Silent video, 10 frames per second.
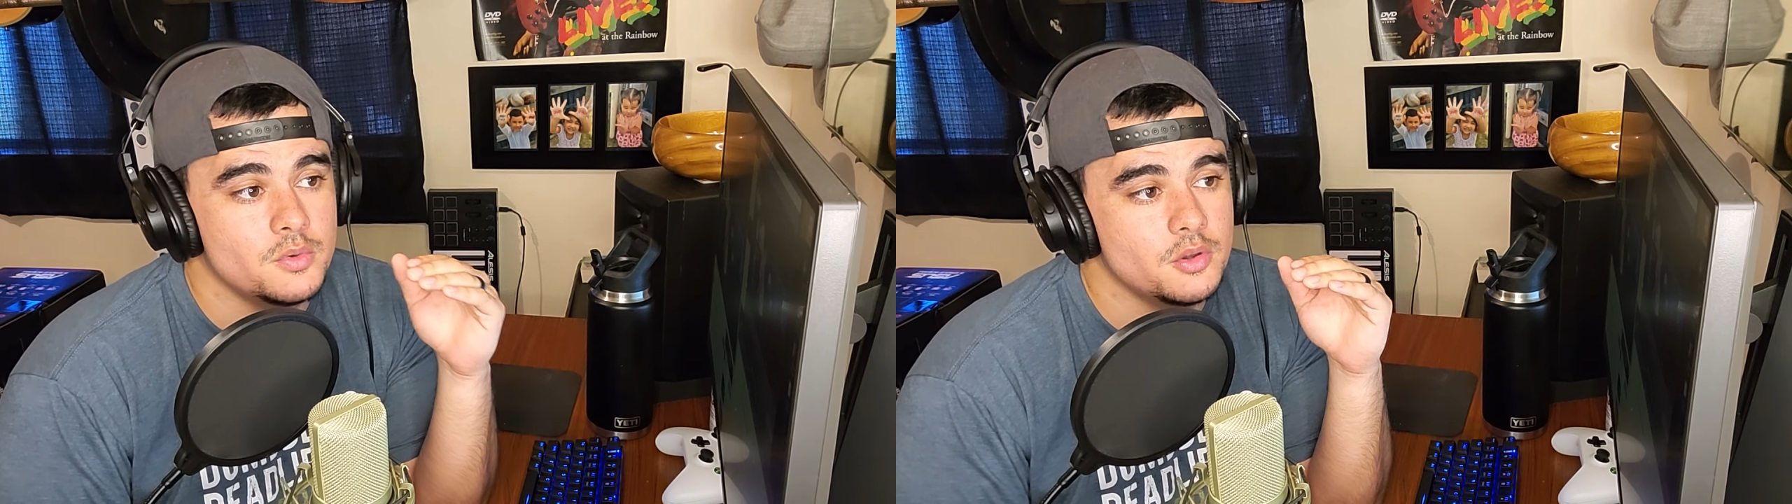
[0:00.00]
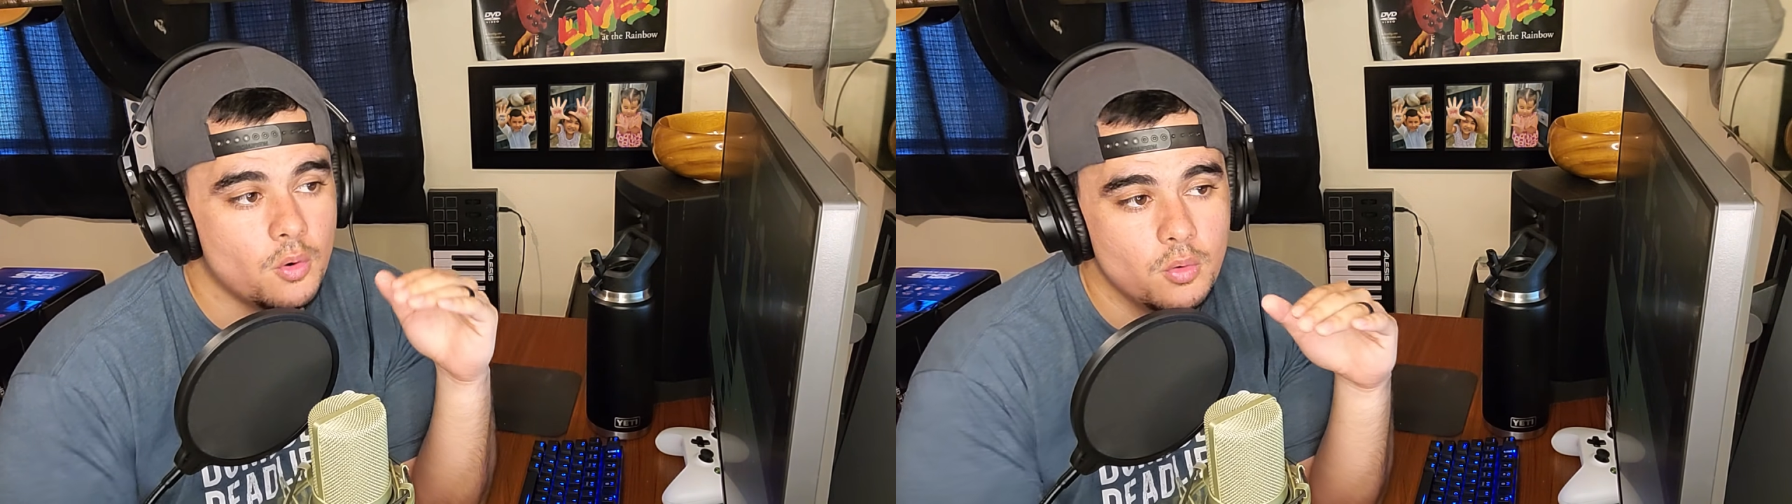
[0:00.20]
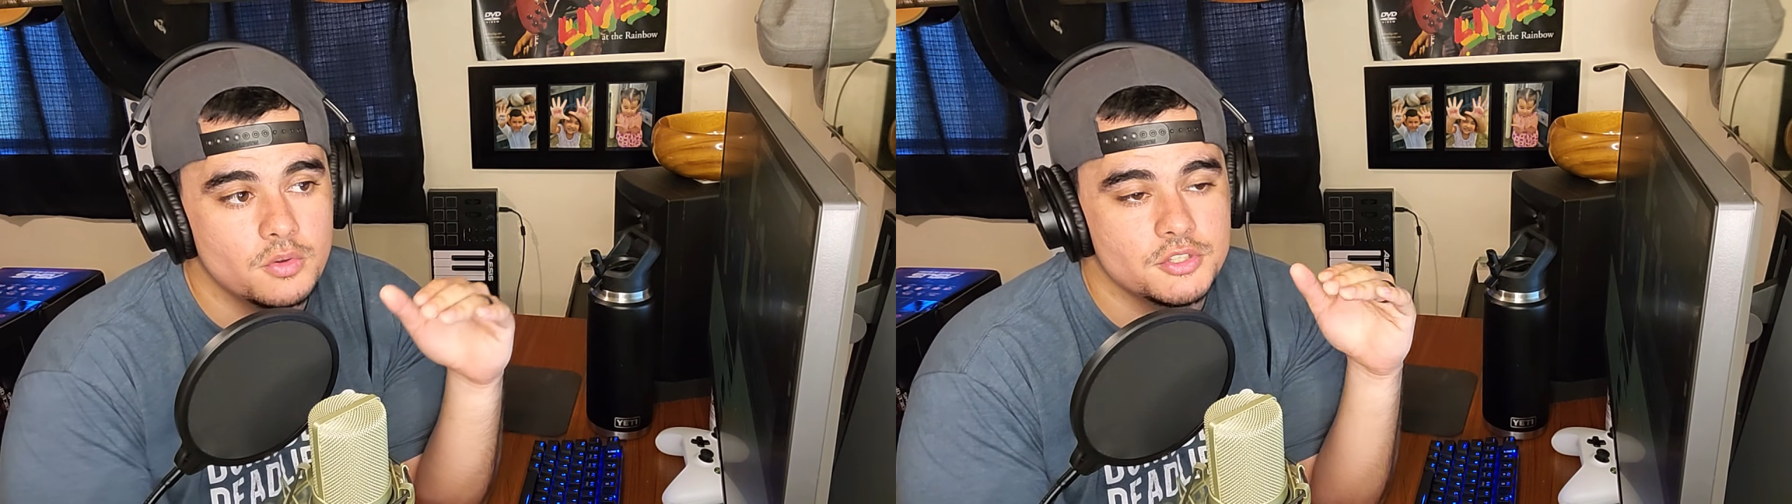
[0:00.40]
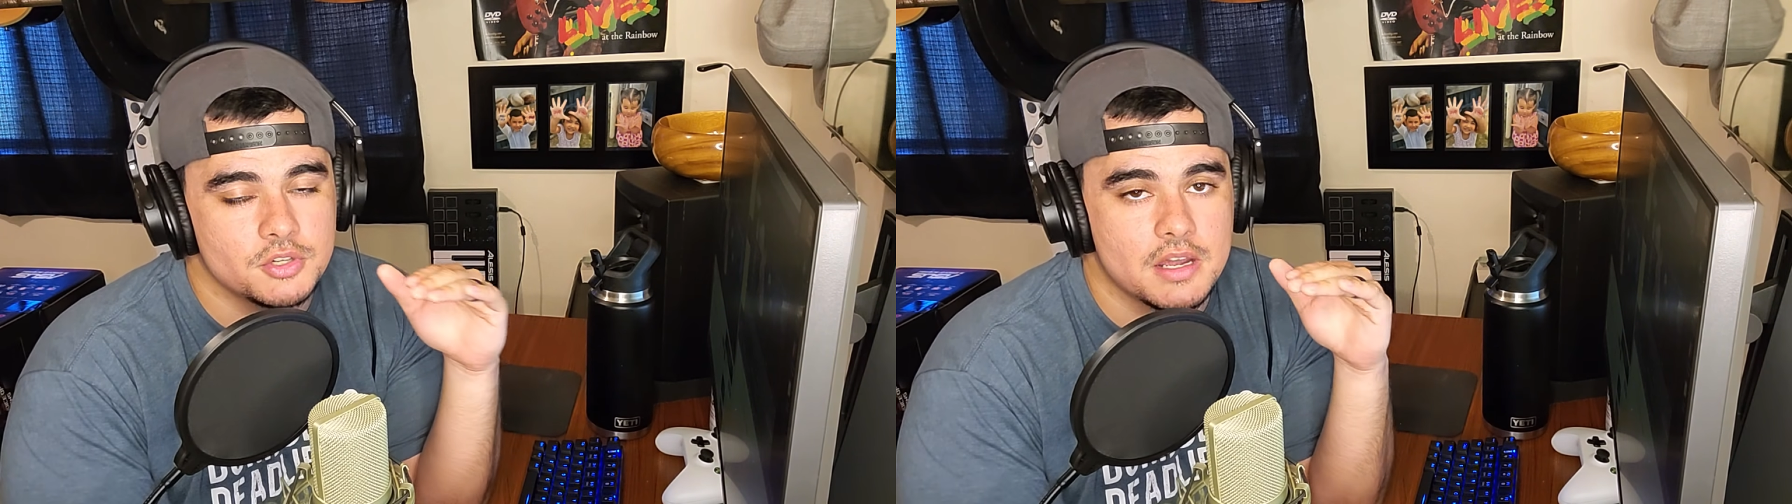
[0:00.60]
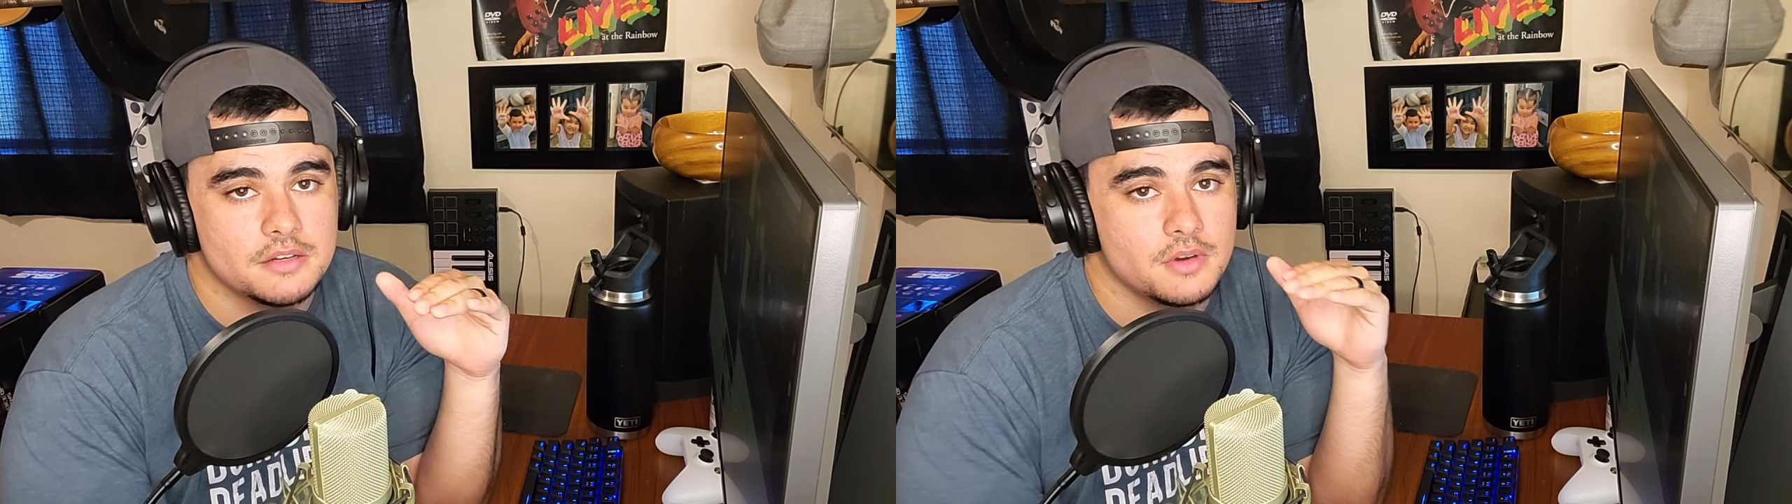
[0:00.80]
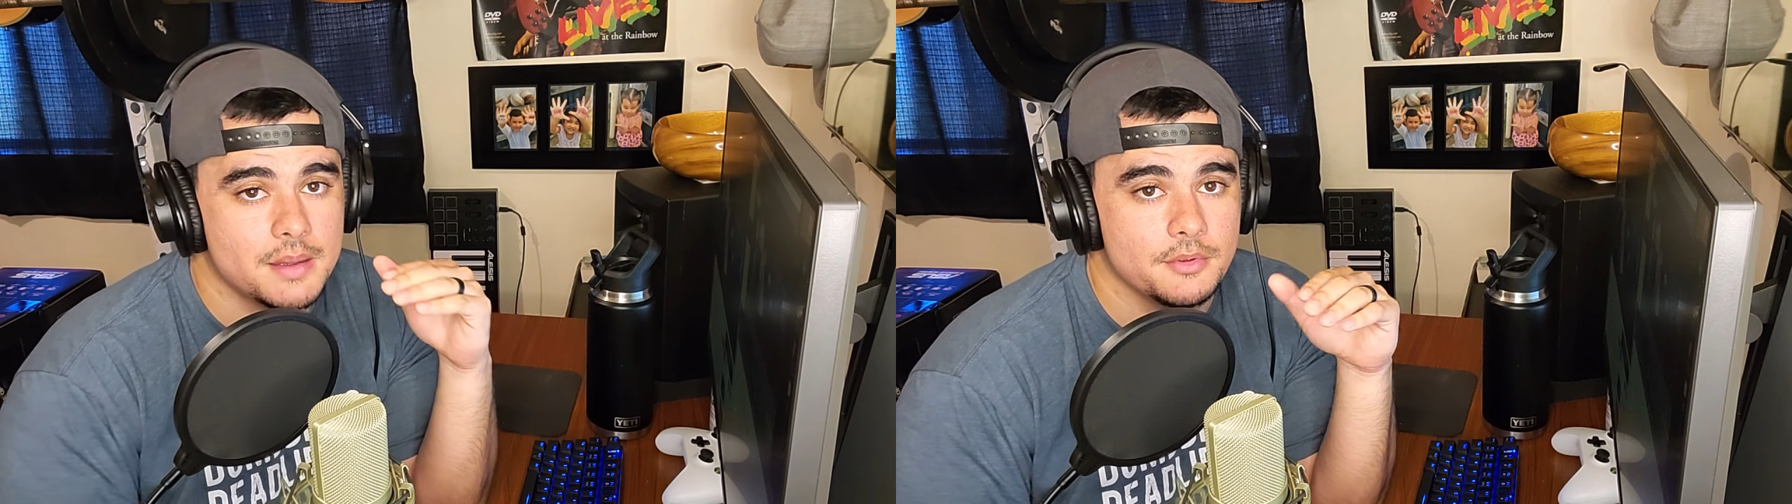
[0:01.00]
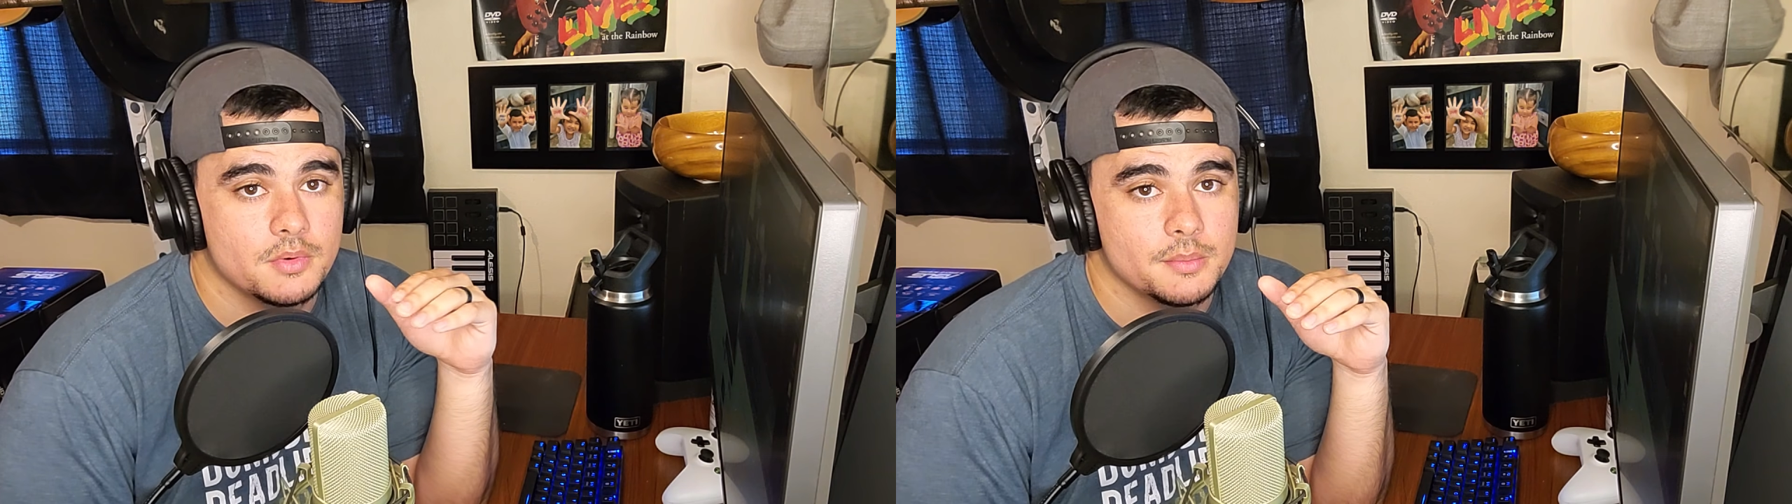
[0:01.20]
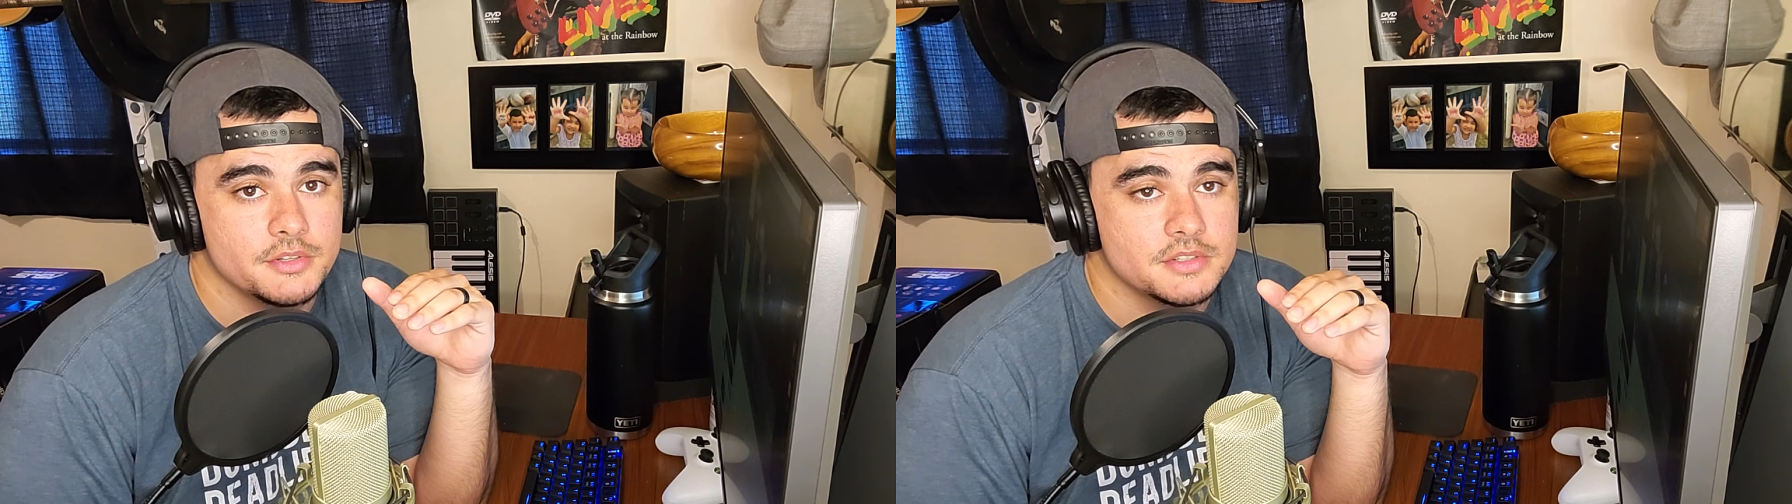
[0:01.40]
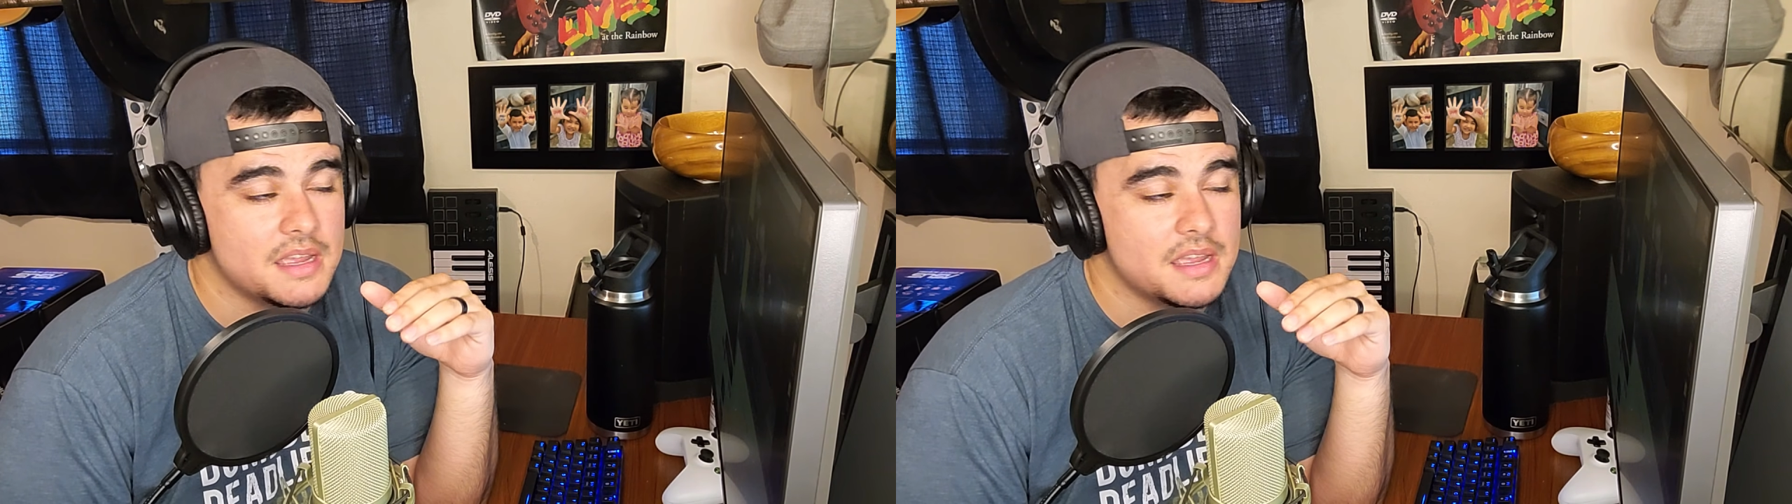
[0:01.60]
we always try to grab the rubbish.